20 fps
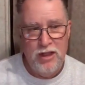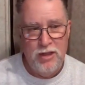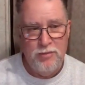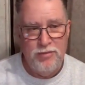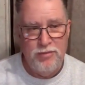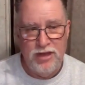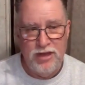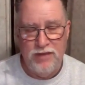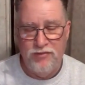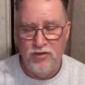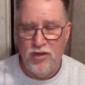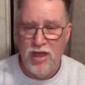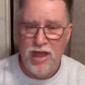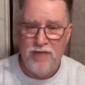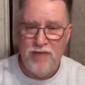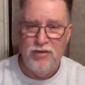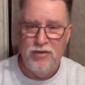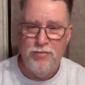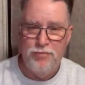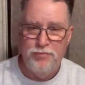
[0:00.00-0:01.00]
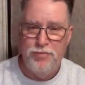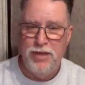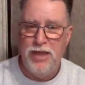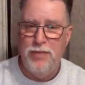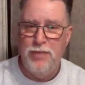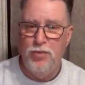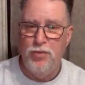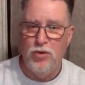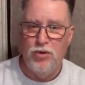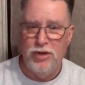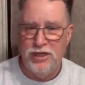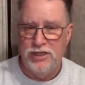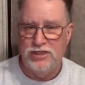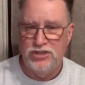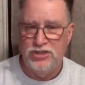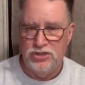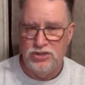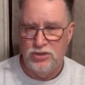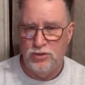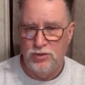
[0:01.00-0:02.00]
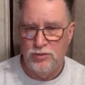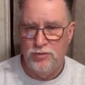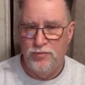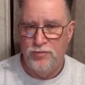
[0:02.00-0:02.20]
But if you have a people issue,